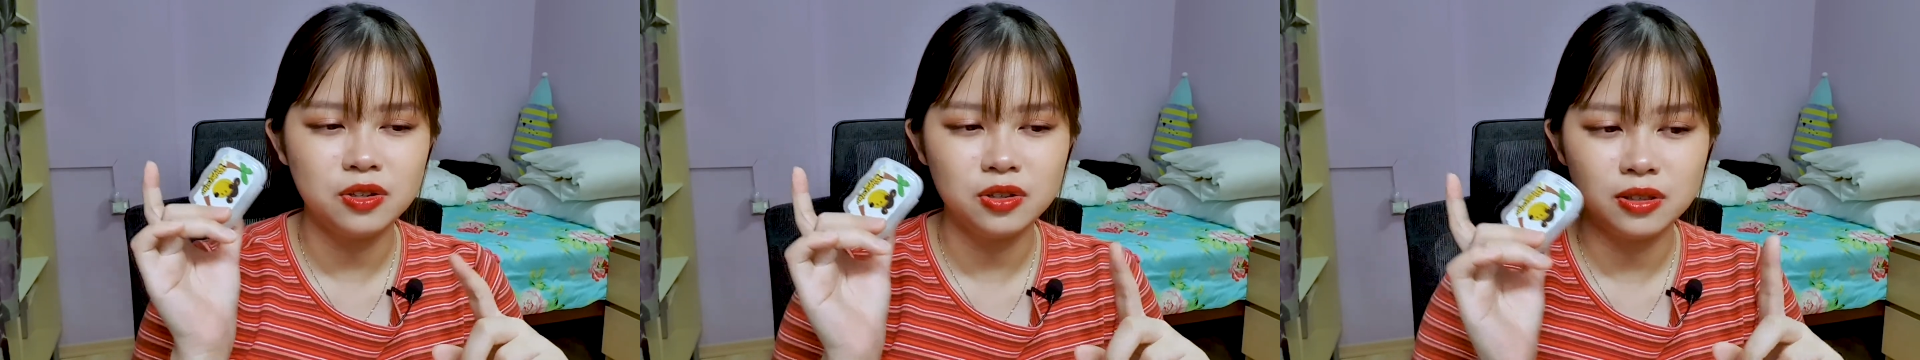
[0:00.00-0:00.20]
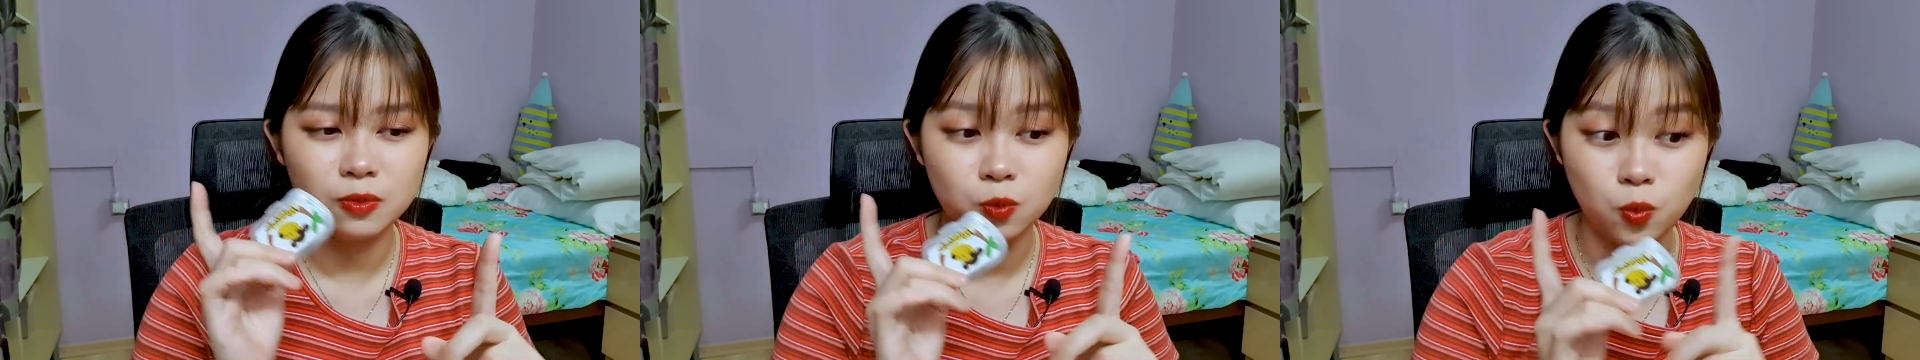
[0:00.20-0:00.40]

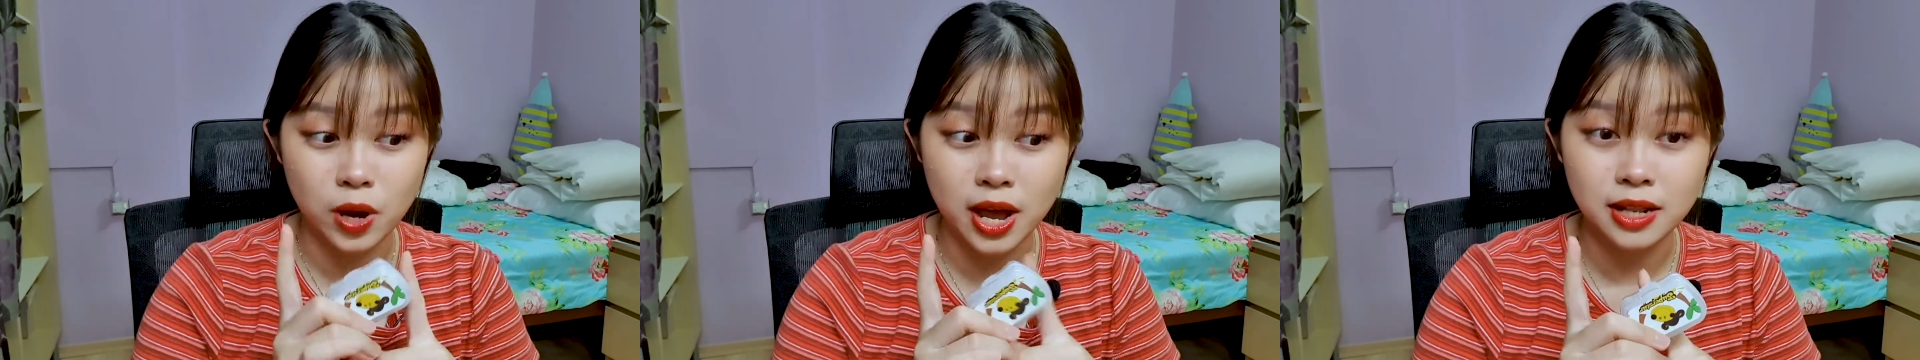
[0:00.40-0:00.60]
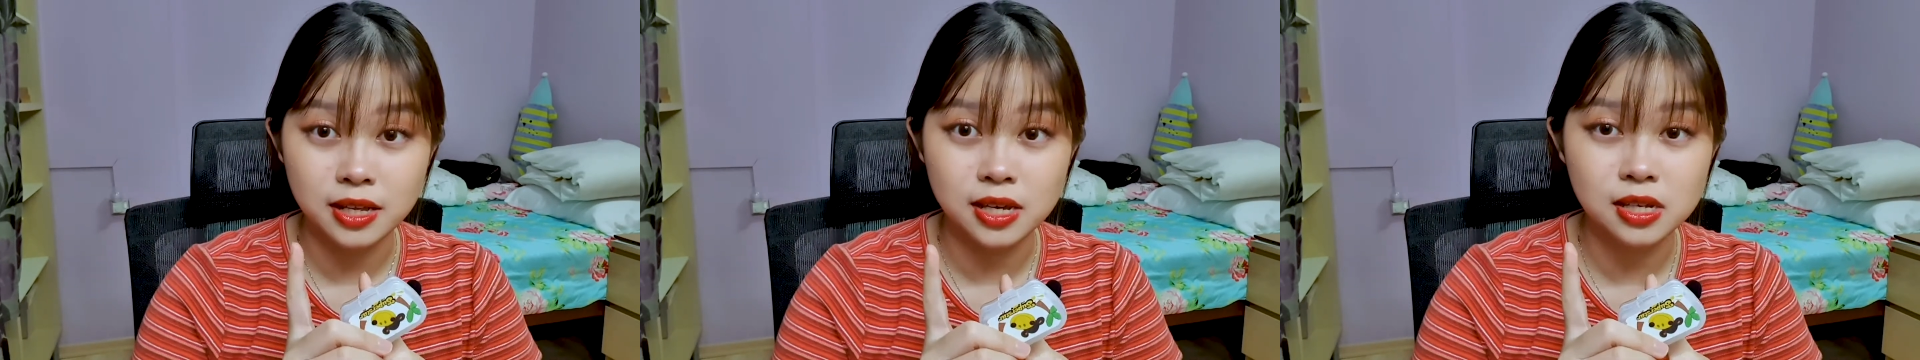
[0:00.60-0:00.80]
wear
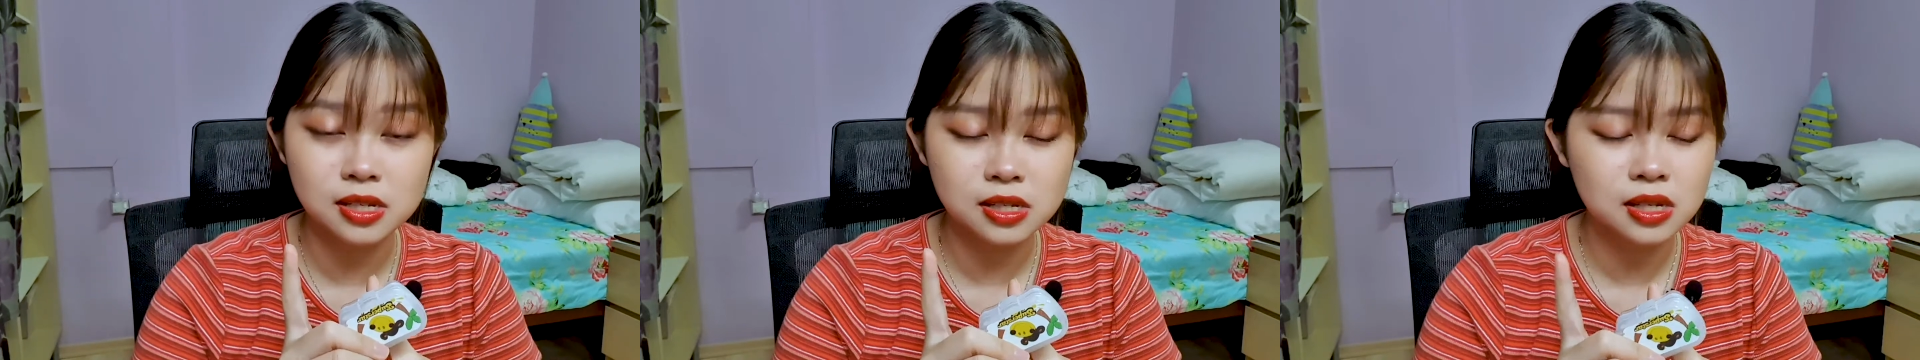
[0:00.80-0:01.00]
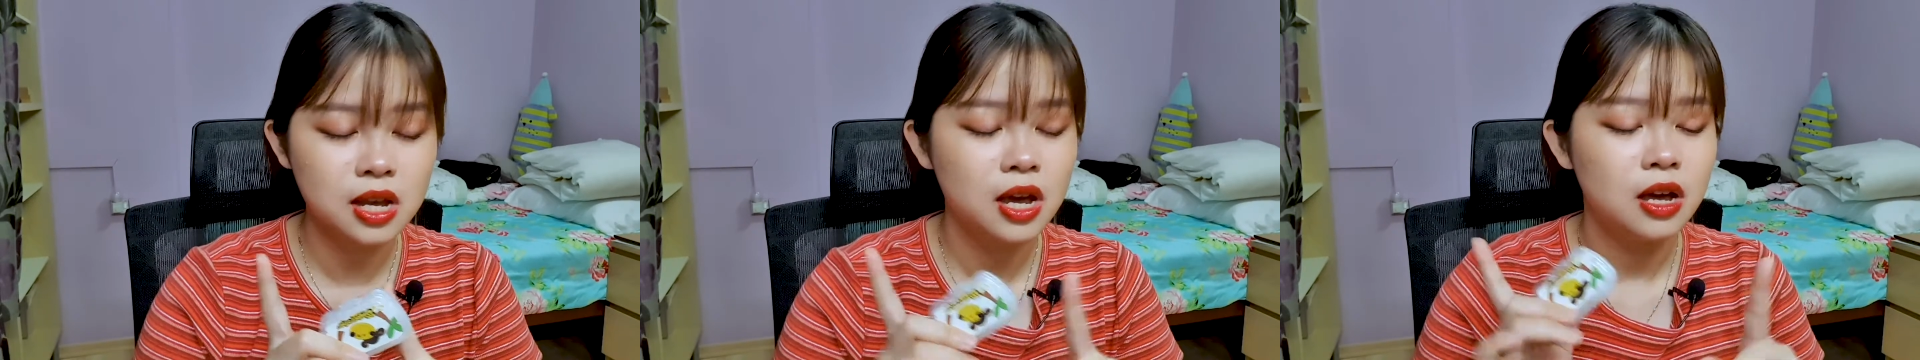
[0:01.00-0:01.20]
these
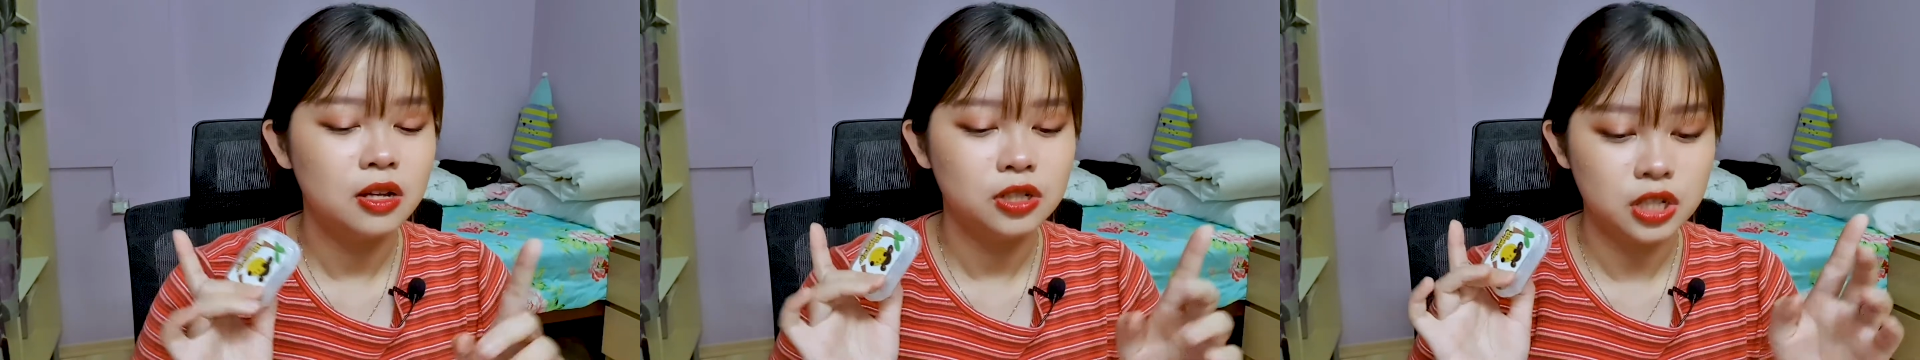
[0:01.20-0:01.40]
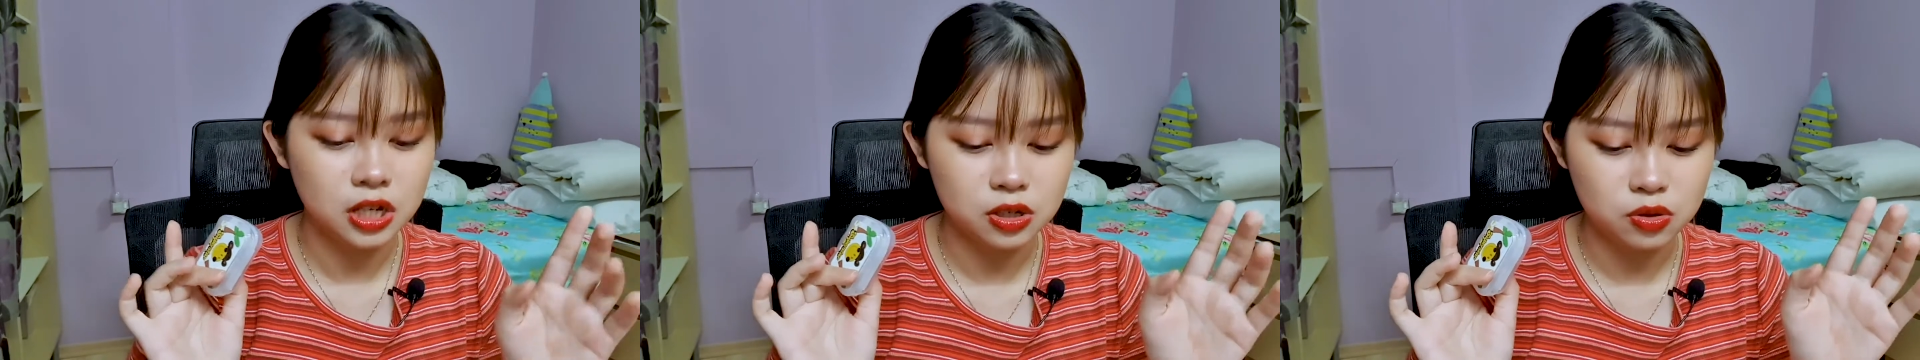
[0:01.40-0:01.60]

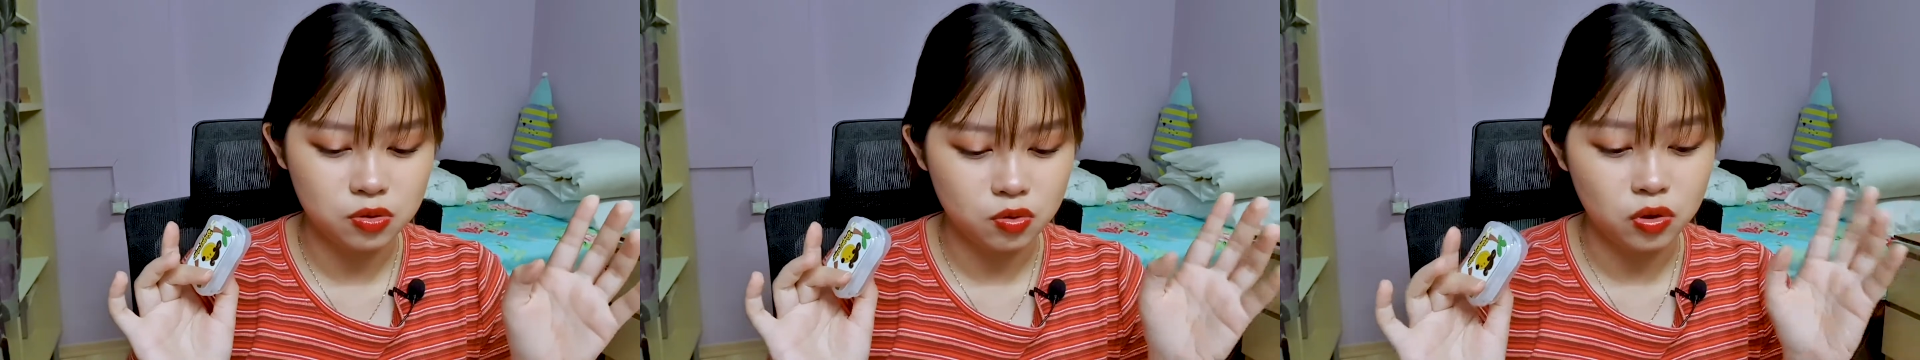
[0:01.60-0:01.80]
just to,